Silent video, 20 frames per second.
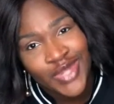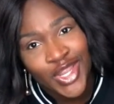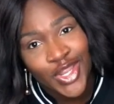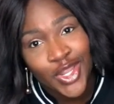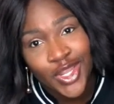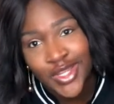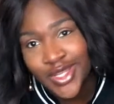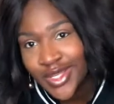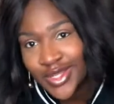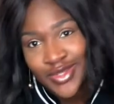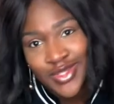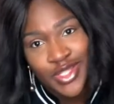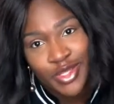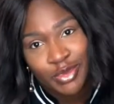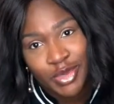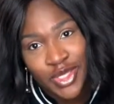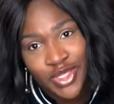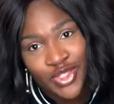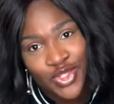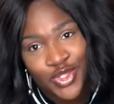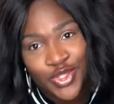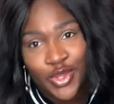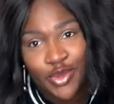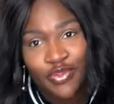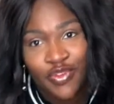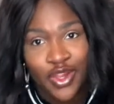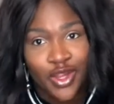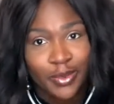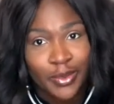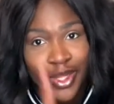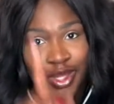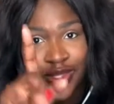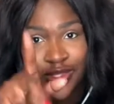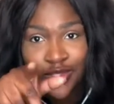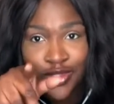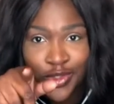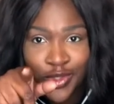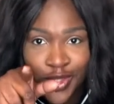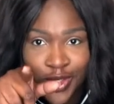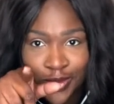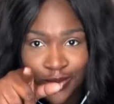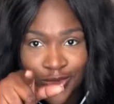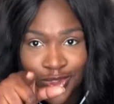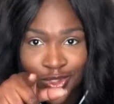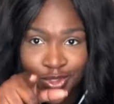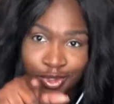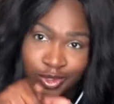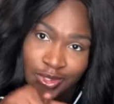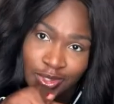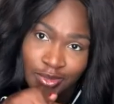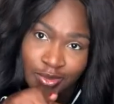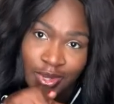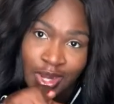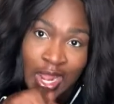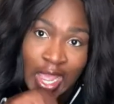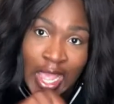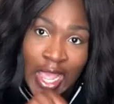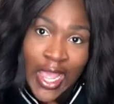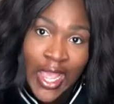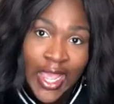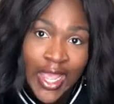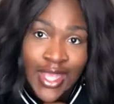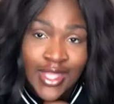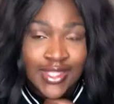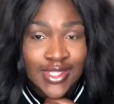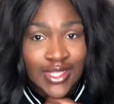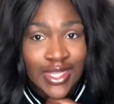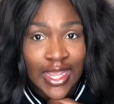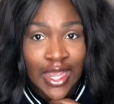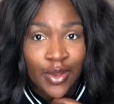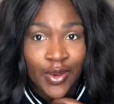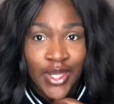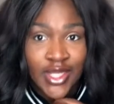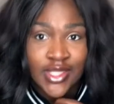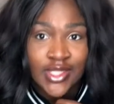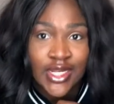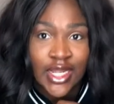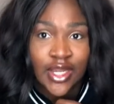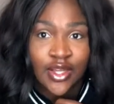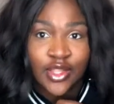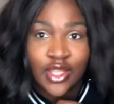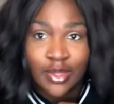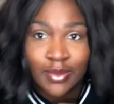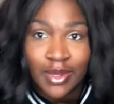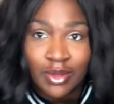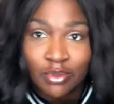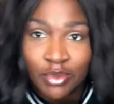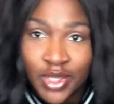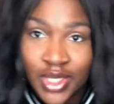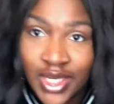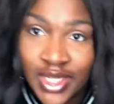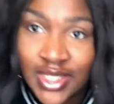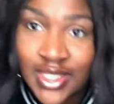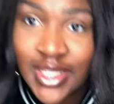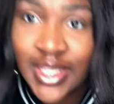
y'all gonna see pictures. So follow me on Instagram so you can see how I style them and put it